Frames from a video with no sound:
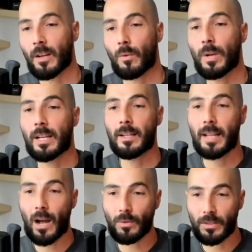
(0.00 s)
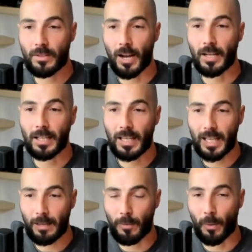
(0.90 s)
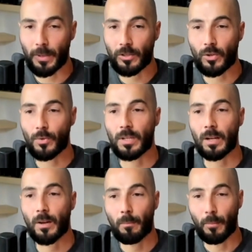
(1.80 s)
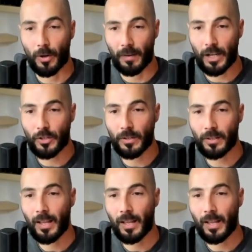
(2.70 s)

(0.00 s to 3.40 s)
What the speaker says: we can now design key moments using motivation,